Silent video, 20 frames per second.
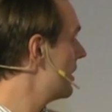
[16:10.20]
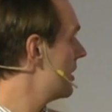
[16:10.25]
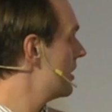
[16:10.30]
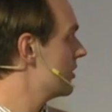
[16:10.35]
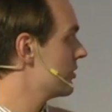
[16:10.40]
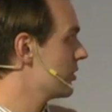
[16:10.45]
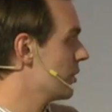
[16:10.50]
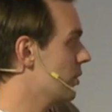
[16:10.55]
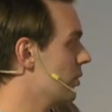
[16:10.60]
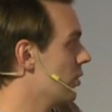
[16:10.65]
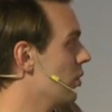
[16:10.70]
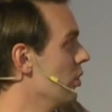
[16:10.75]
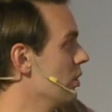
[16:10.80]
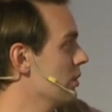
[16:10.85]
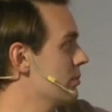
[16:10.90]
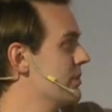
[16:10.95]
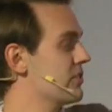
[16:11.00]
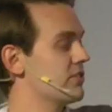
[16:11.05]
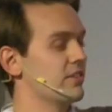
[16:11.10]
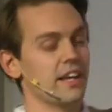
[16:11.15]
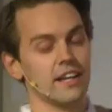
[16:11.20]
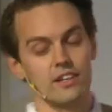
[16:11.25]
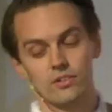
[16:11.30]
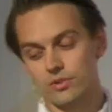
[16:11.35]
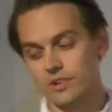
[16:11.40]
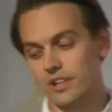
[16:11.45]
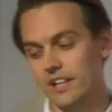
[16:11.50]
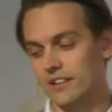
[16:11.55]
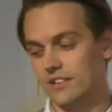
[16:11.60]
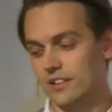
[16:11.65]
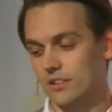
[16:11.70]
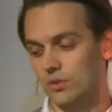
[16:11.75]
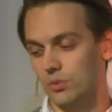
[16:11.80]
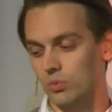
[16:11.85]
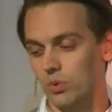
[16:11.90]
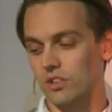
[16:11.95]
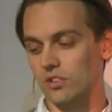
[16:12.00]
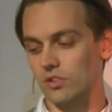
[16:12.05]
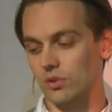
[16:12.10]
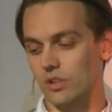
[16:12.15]
So all mistakes related to
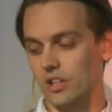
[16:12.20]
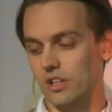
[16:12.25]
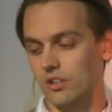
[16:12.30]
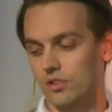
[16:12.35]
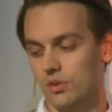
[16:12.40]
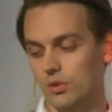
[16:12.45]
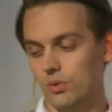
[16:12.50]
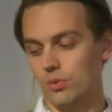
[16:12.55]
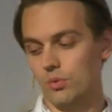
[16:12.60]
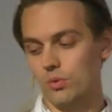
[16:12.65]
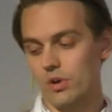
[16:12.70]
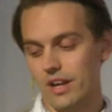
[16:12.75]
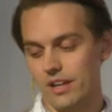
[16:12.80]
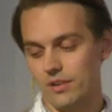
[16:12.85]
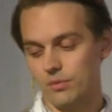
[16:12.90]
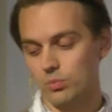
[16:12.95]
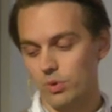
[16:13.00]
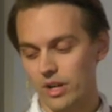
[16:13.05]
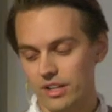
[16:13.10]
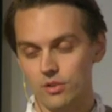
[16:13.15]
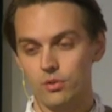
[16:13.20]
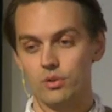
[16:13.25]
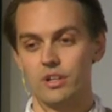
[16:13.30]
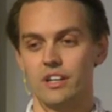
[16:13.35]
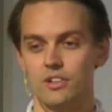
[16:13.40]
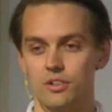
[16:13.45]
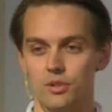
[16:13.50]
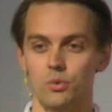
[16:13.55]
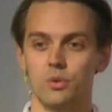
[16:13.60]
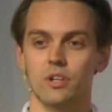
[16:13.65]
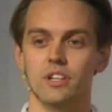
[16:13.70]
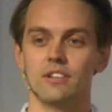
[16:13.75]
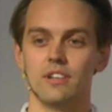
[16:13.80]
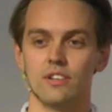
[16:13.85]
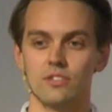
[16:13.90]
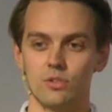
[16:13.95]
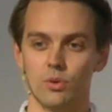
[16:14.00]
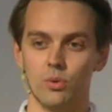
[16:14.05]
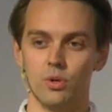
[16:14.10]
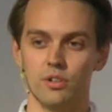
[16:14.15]
what you can do and when you can do it and
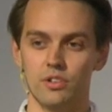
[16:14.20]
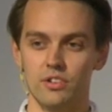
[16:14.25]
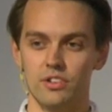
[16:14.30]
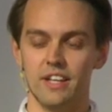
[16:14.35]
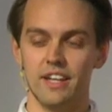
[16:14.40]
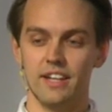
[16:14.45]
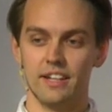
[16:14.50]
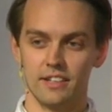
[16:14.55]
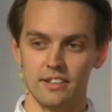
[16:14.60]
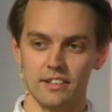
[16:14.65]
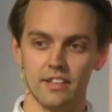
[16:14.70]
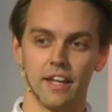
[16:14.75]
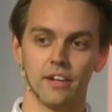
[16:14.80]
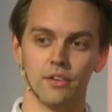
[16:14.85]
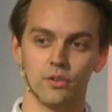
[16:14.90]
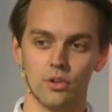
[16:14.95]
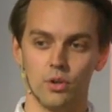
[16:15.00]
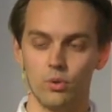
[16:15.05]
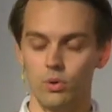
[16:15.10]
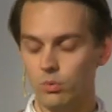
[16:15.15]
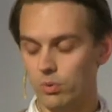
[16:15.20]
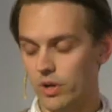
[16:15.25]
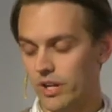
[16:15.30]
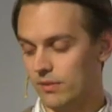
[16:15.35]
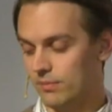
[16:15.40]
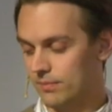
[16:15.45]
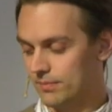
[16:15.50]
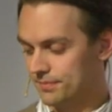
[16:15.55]
so on, they kind of go away.